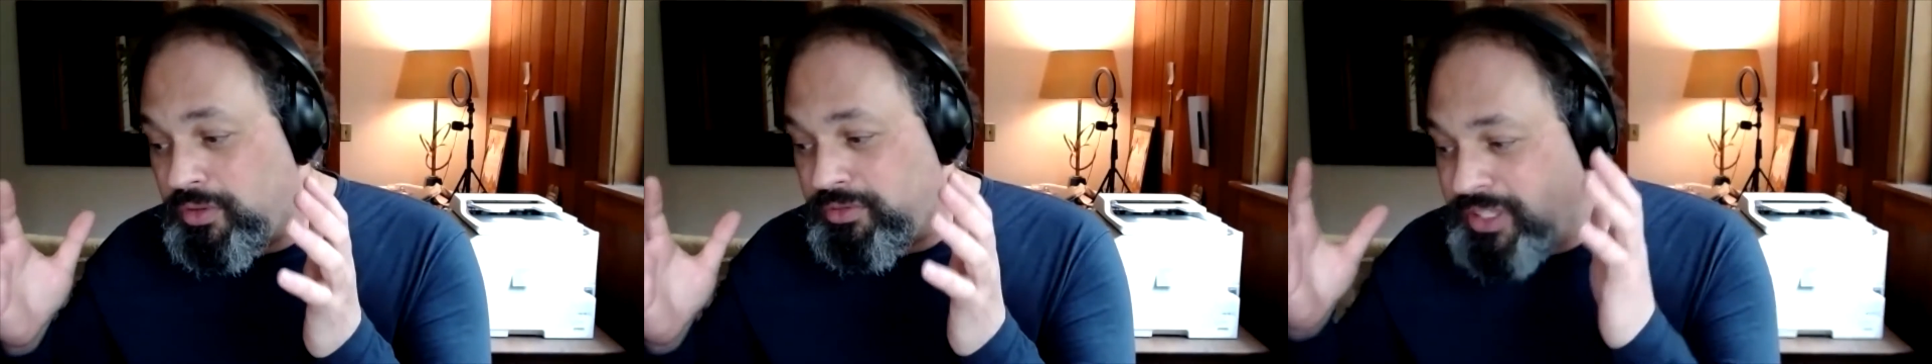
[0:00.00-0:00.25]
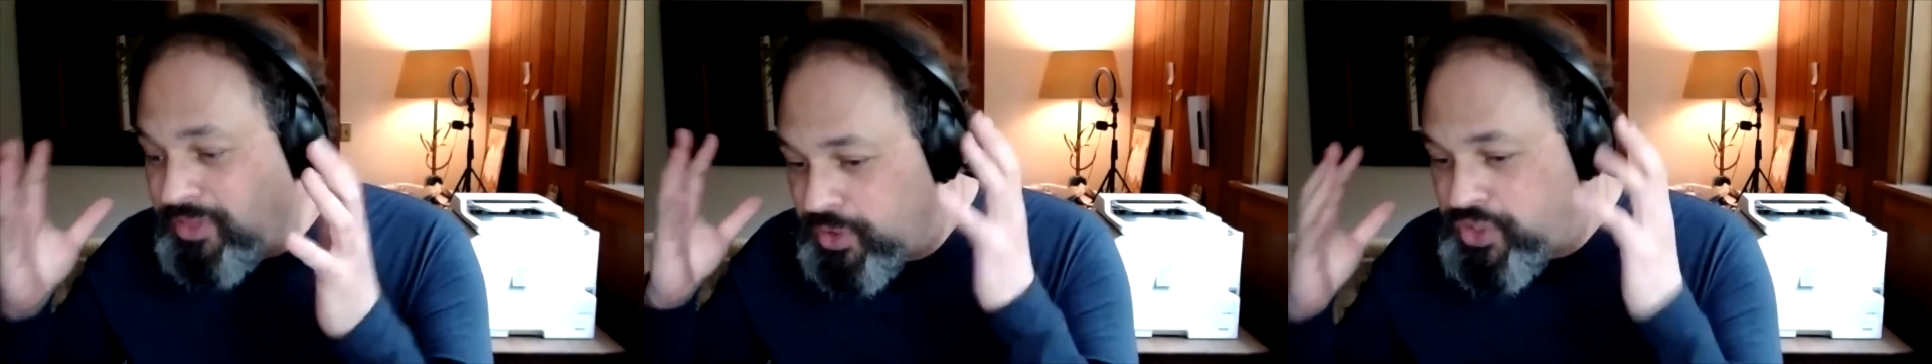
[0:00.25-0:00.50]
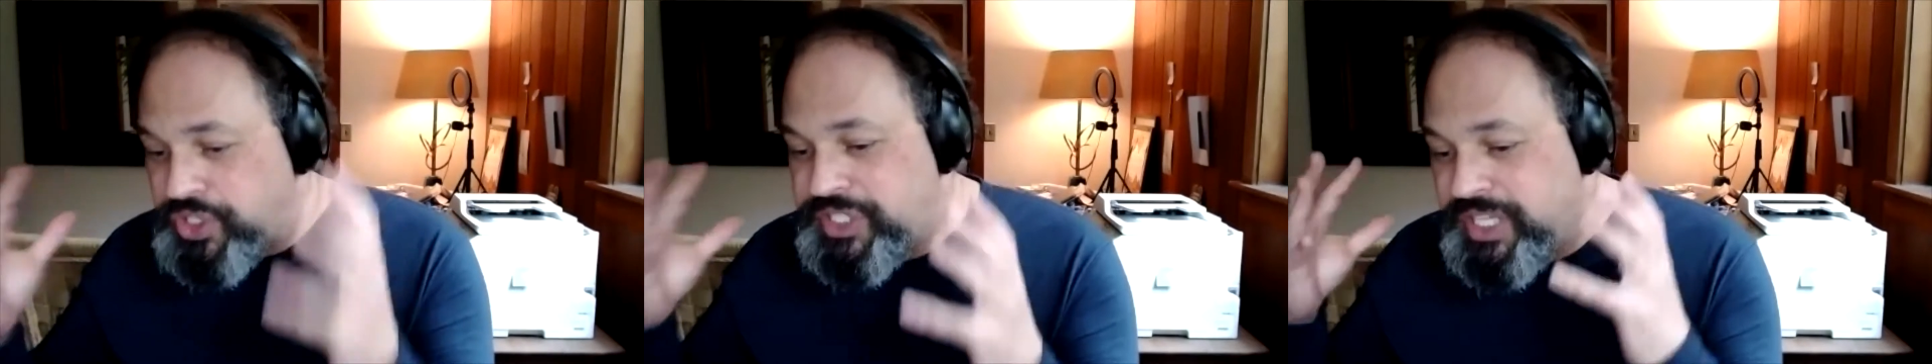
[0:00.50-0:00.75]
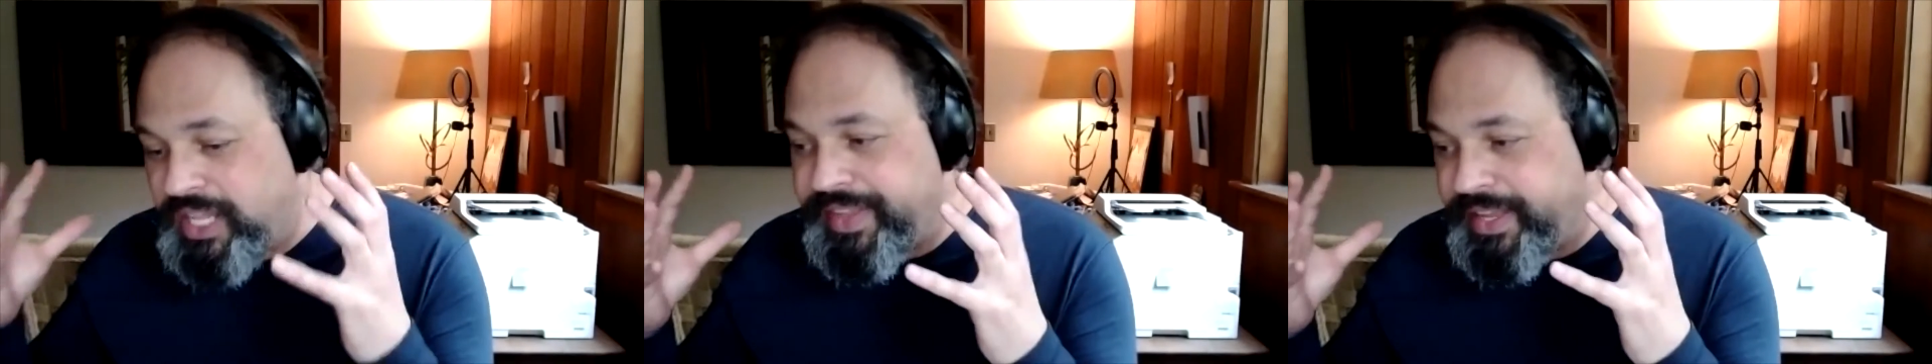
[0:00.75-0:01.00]

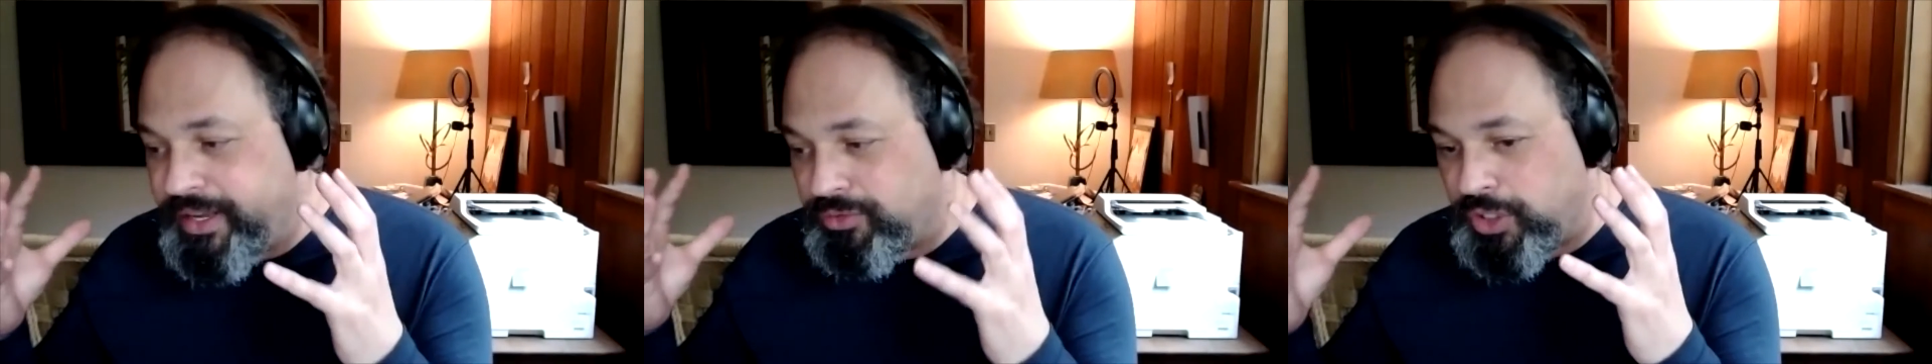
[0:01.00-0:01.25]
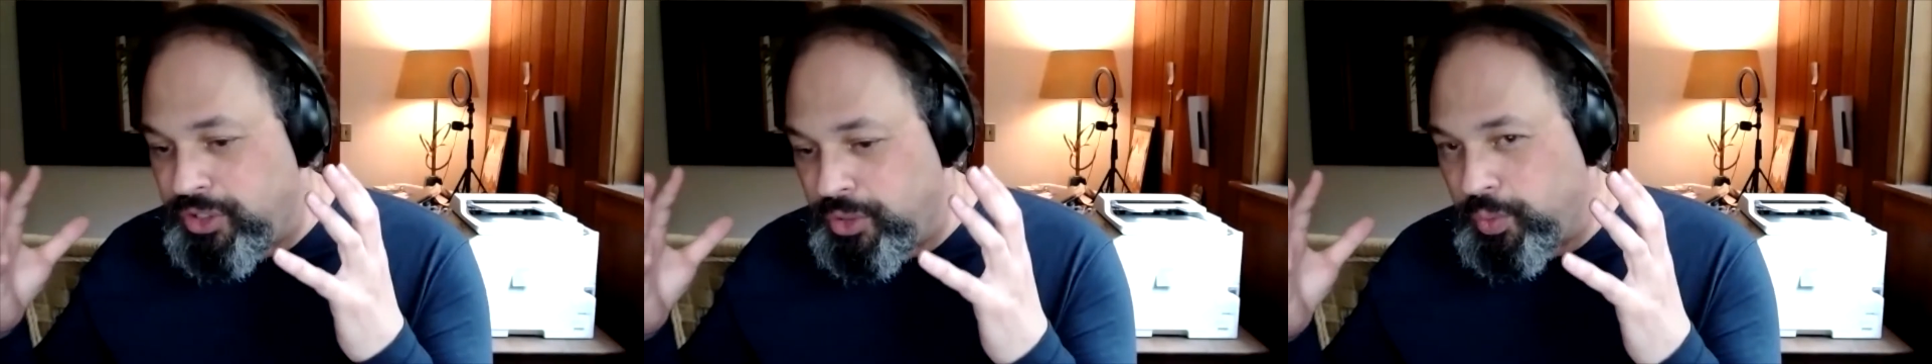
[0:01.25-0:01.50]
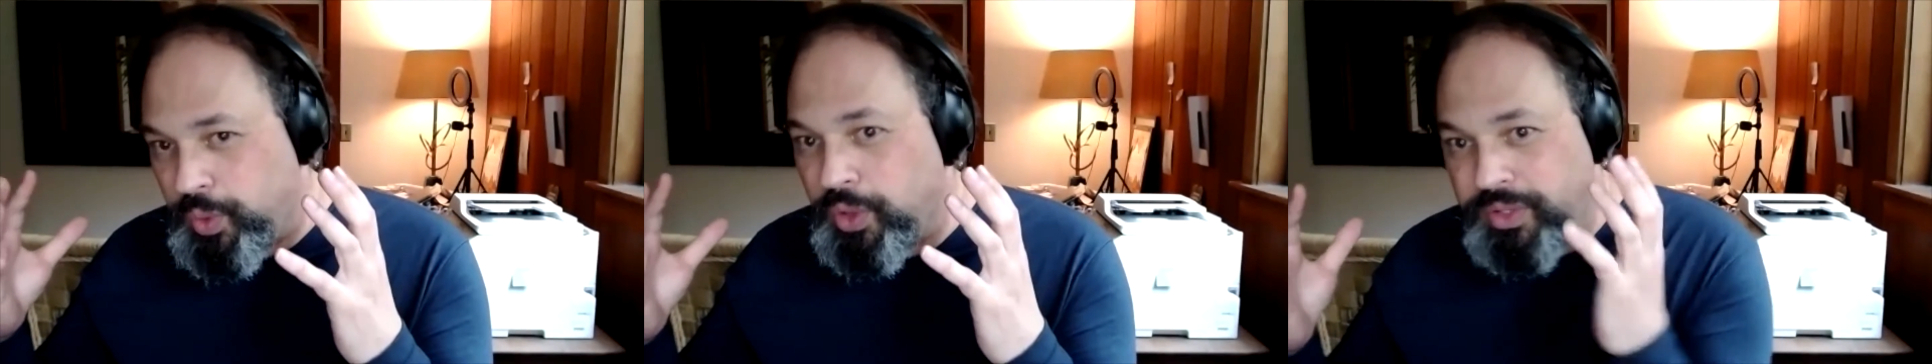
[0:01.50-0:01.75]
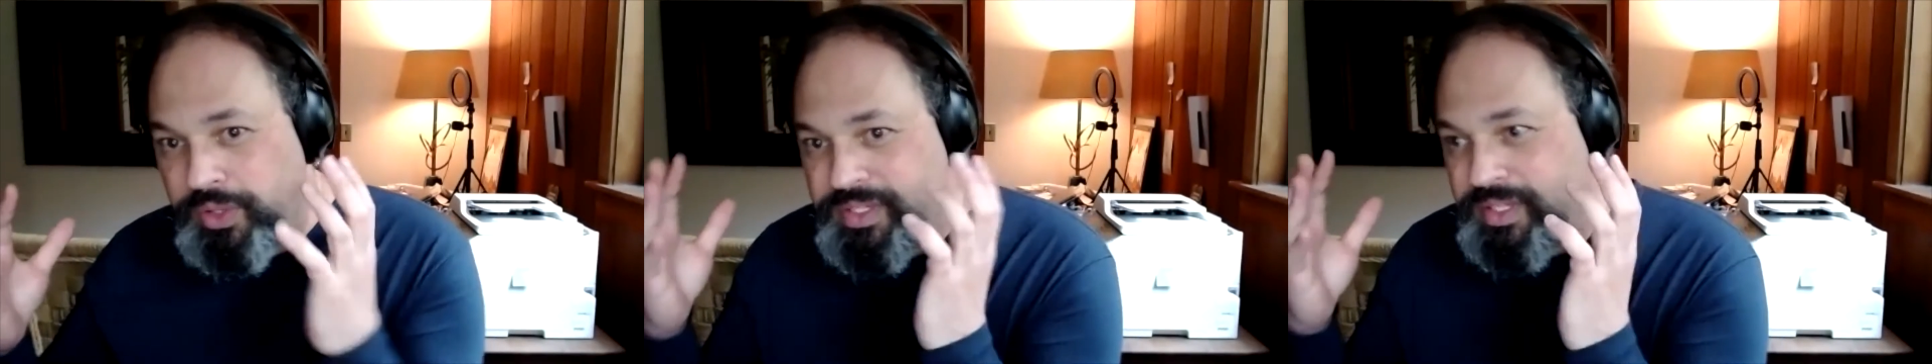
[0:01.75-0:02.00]
understanding of what your
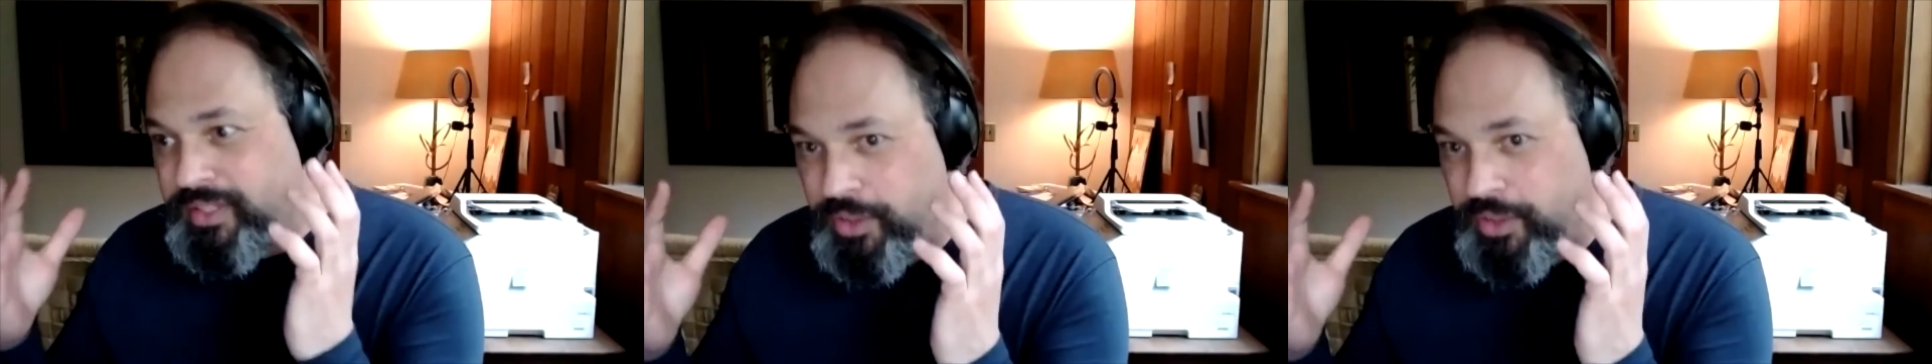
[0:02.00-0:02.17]
role is in the